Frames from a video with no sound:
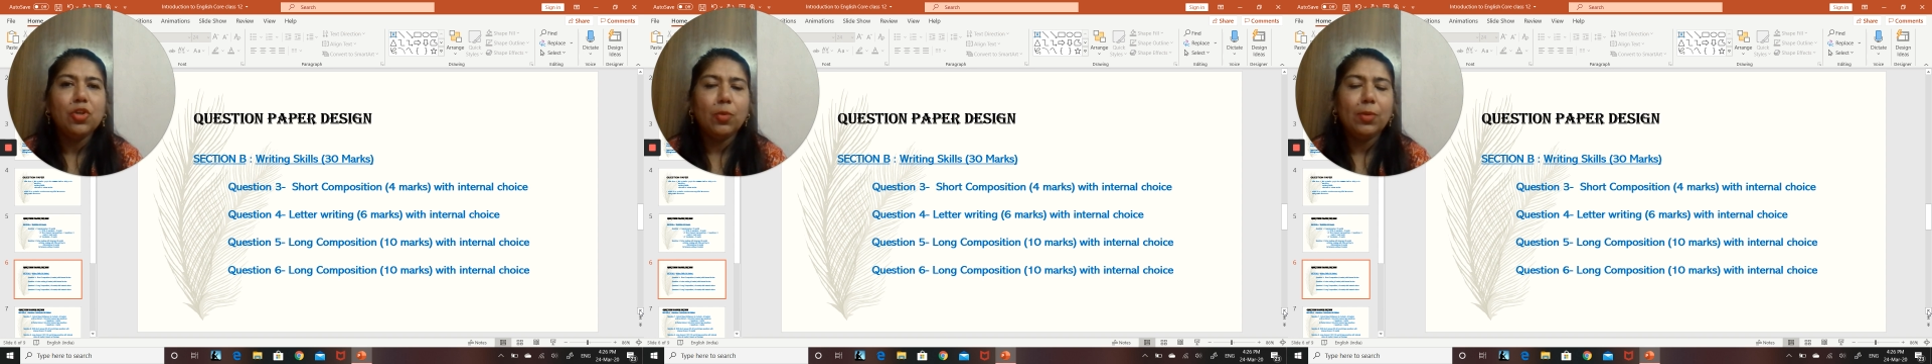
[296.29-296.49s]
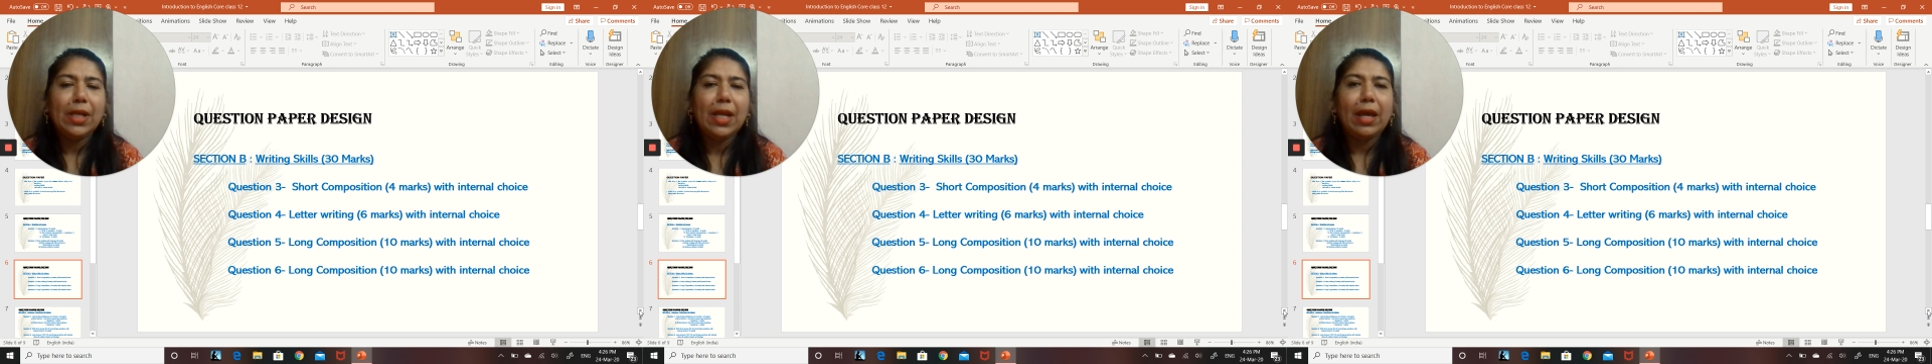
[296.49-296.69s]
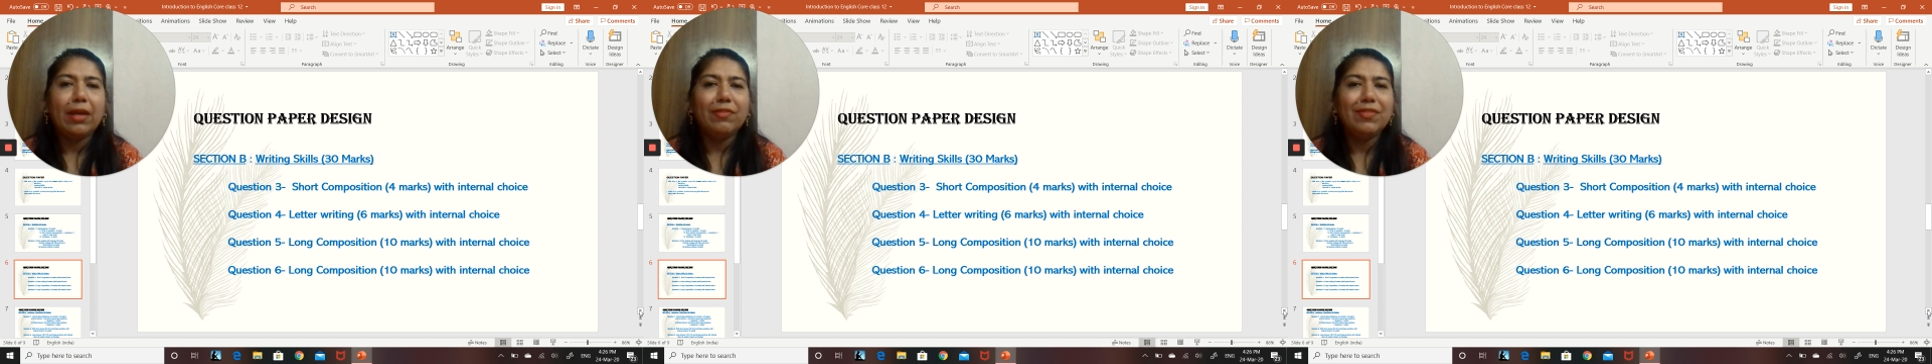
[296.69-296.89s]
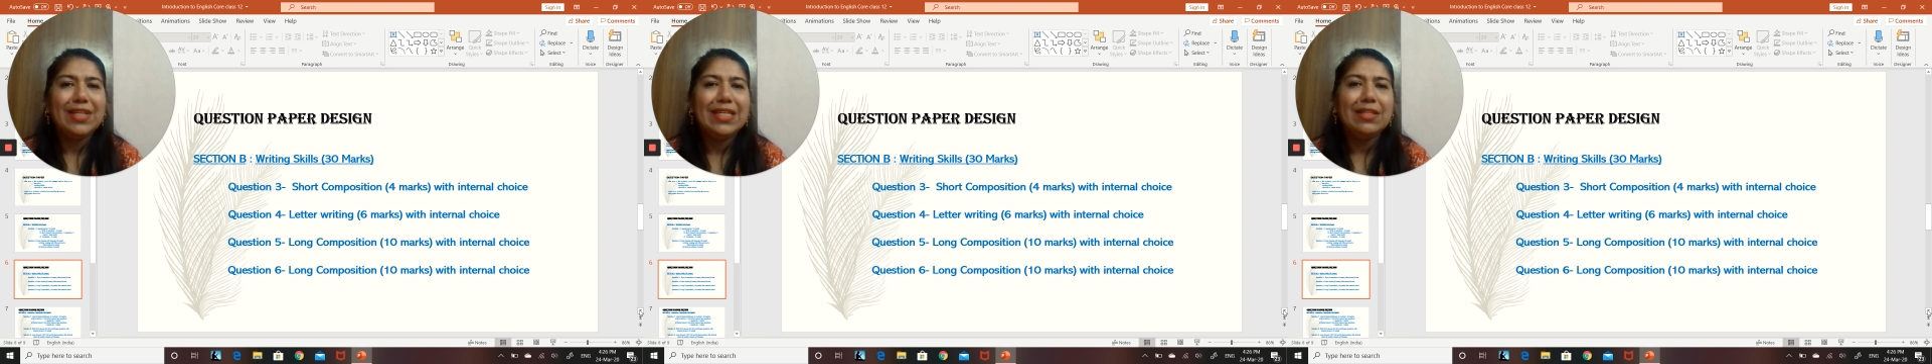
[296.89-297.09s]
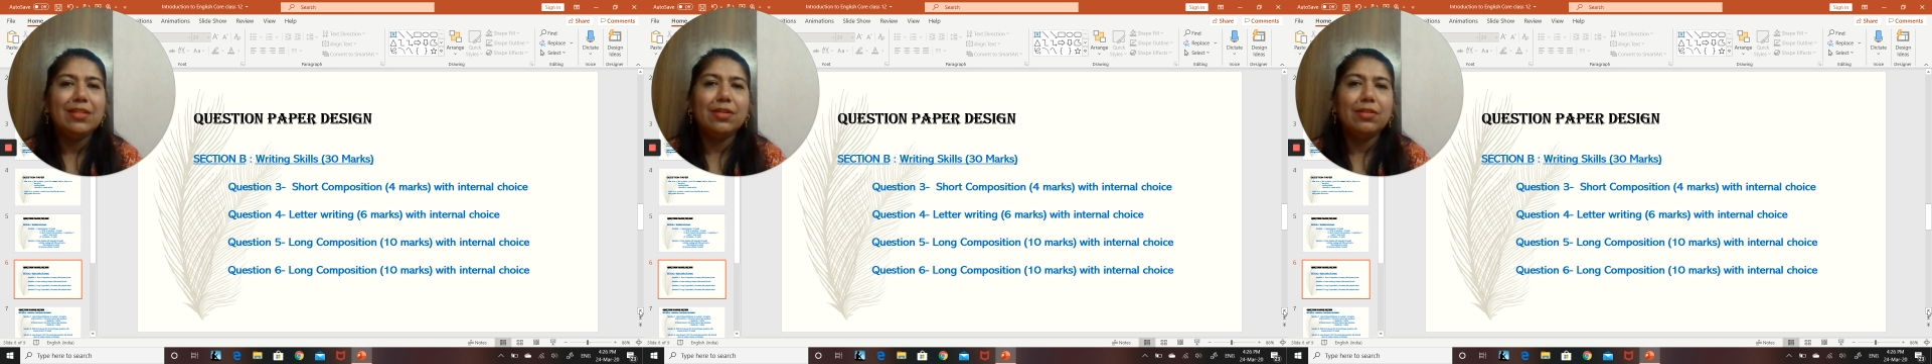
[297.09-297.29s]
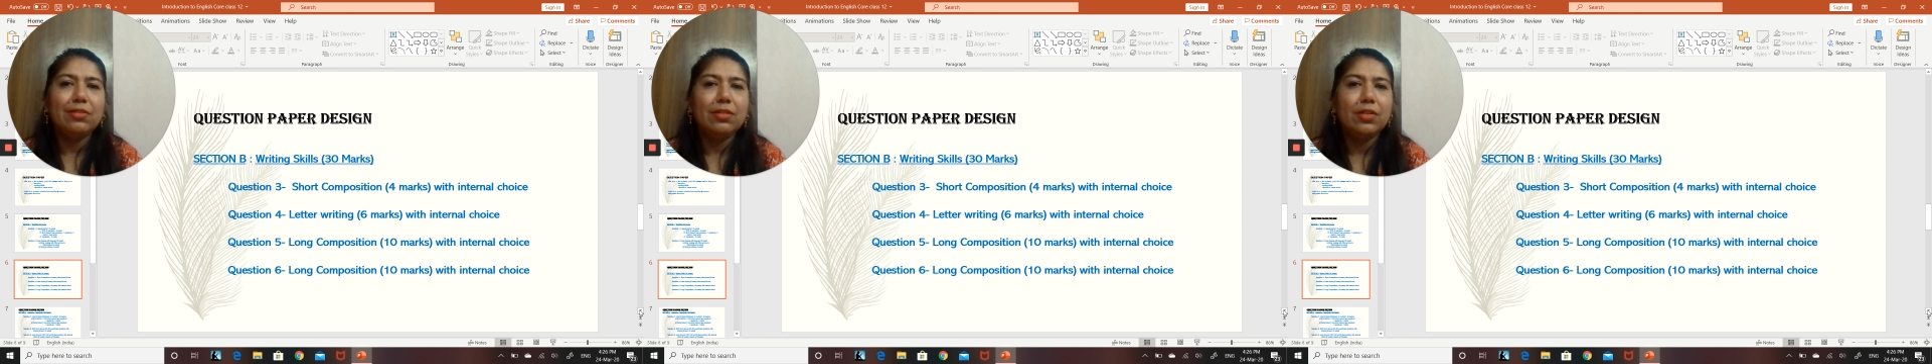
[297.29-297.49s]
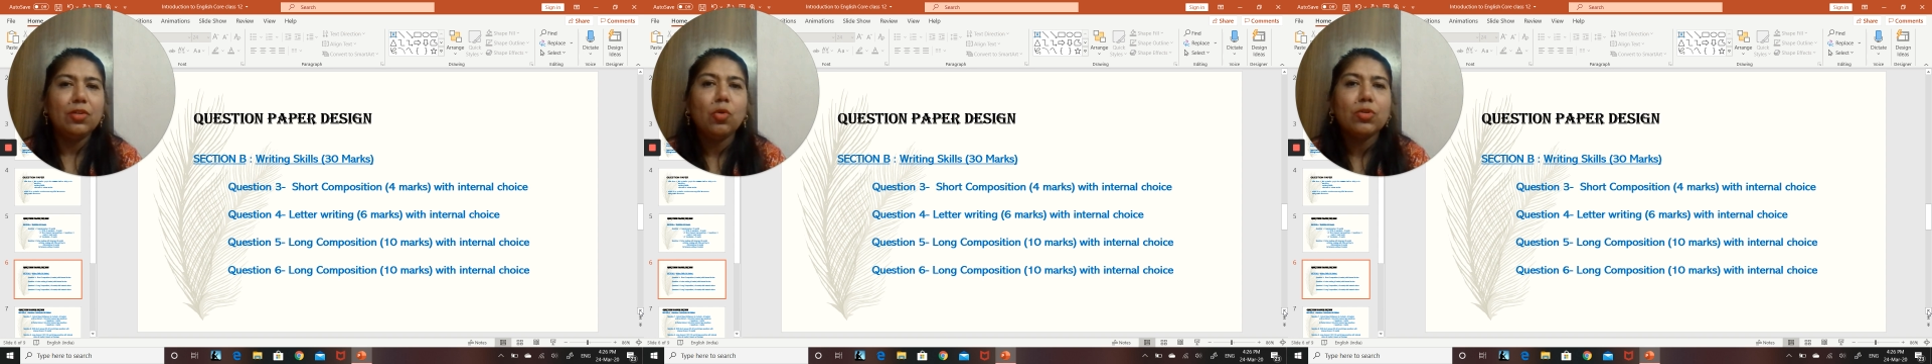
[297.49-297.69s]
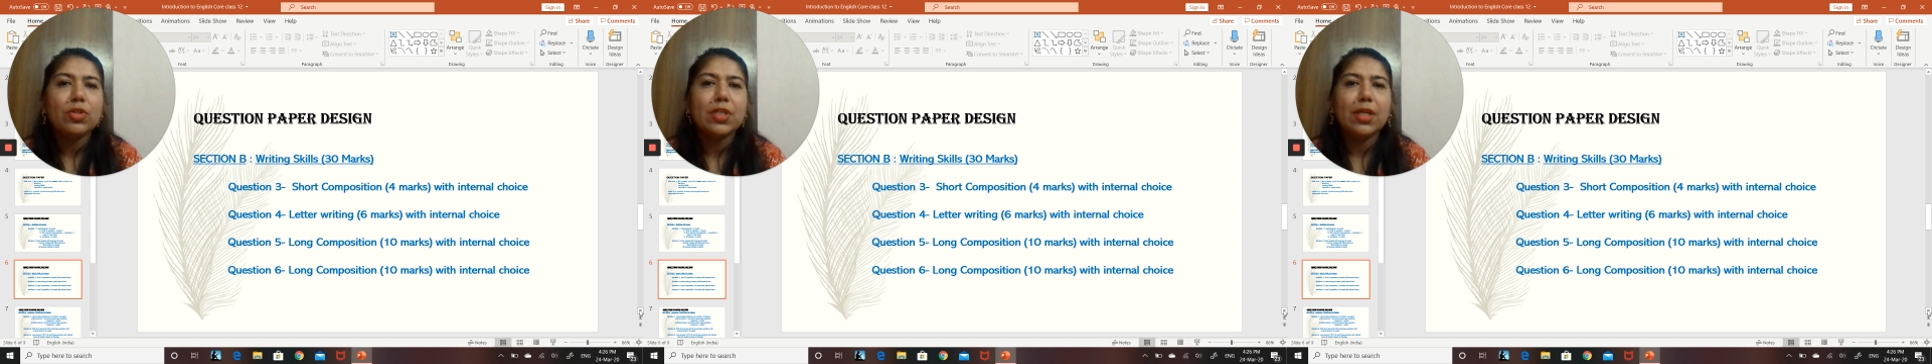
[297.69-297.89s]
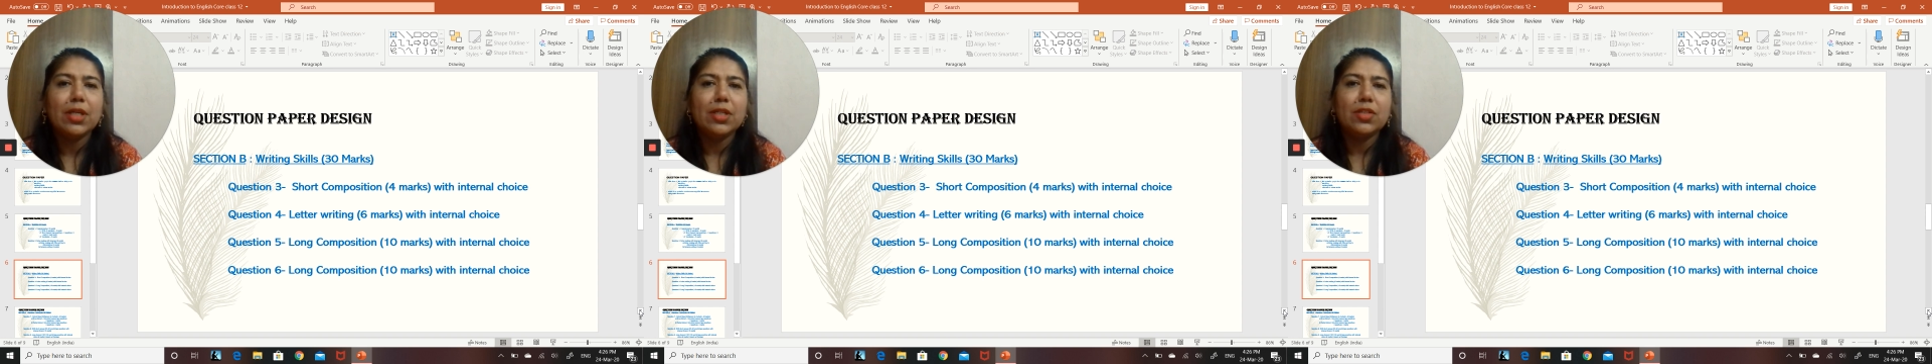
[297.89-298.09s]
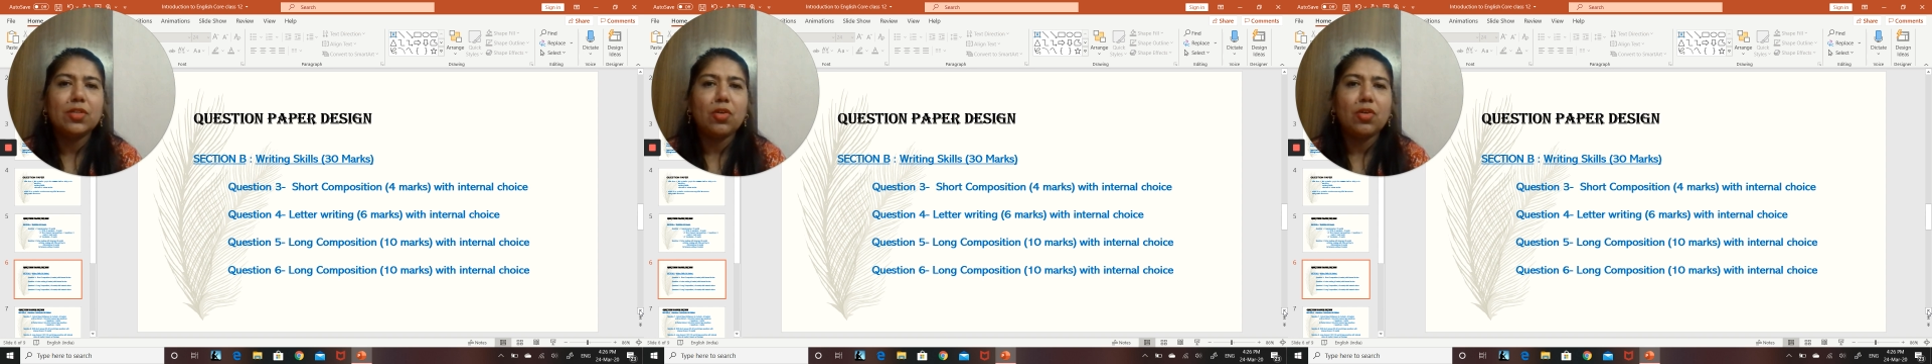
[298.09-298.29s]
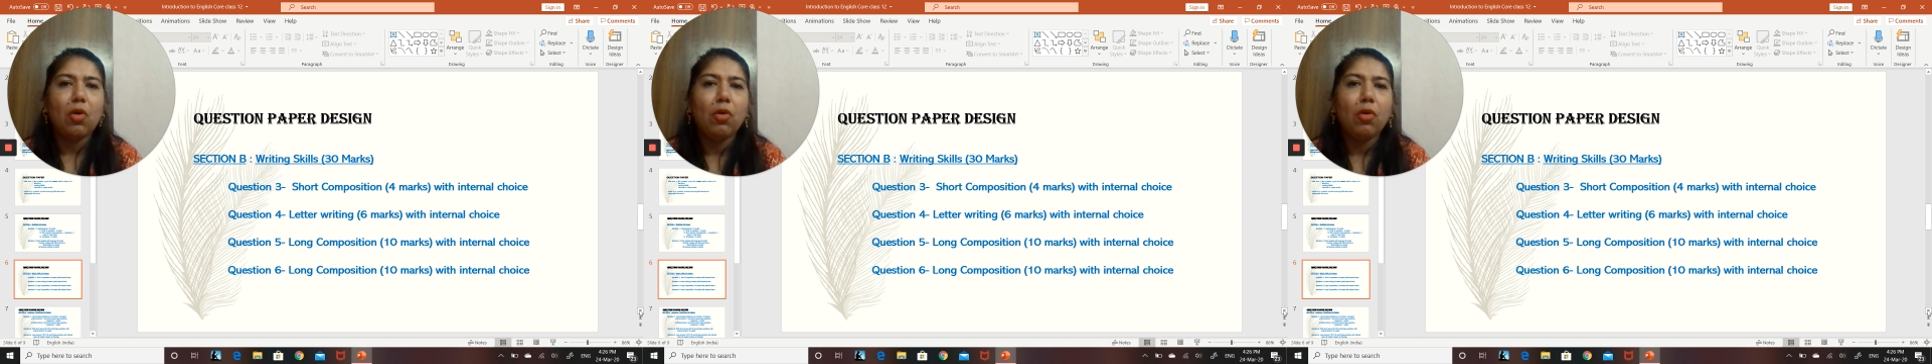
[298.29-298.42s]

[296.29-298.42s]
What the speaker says: you will have either the notice